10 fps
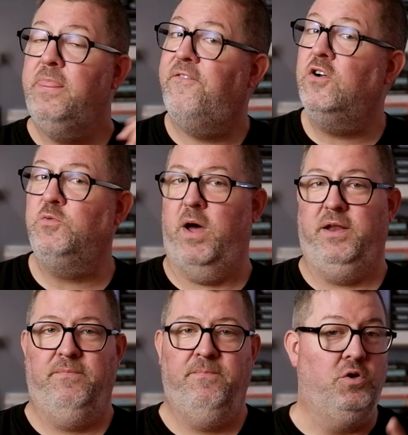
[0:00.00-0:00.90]
The first one,
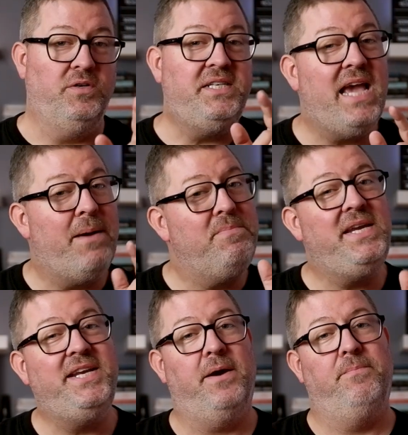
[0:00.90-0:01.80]
UTM
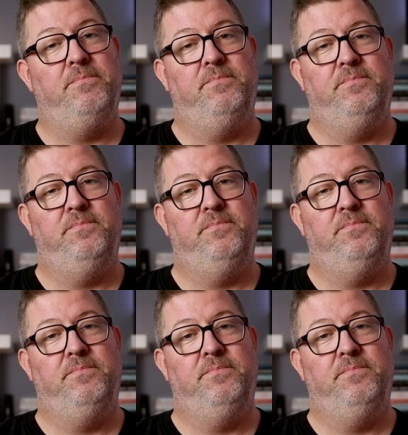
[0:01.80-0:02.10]
medium.